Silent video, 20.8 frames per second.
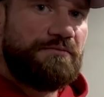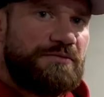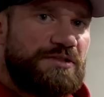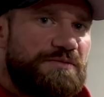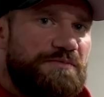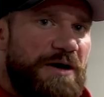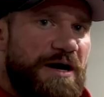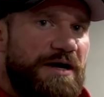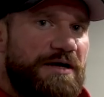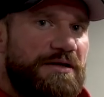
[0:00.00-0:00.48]

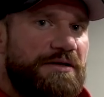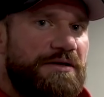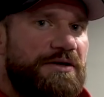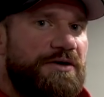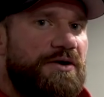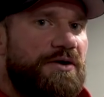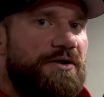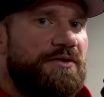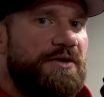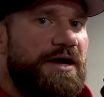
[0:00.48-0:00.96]
smiling
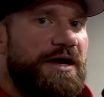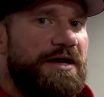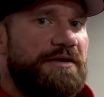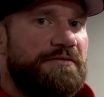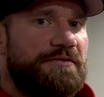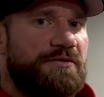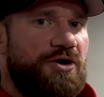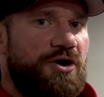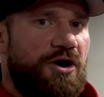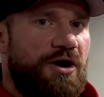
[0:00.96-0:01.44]
and all that
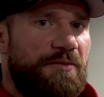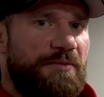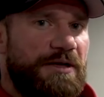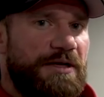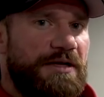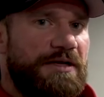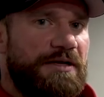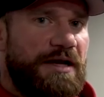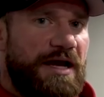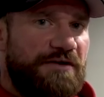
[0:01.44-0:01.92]
and
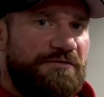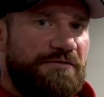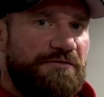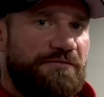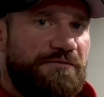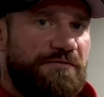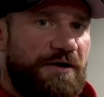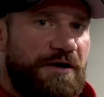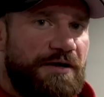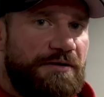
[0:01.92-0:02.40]
comedy and having
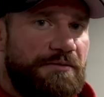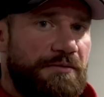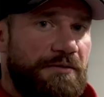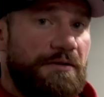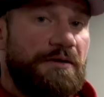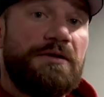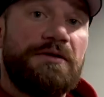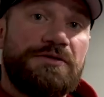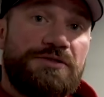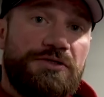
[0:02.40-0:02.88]
fun.
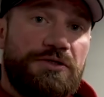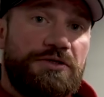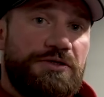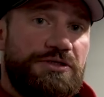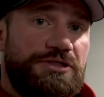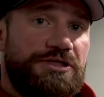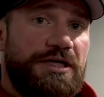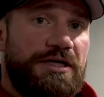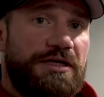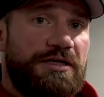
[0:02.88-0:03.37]
It's a
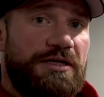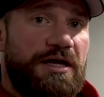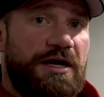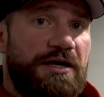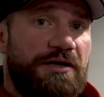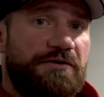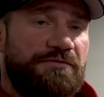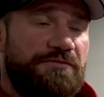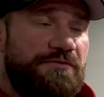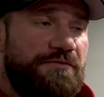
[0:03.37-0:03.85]
good shit in
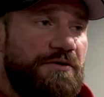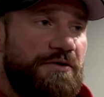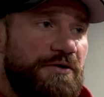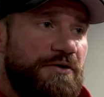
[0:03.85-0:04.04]
life.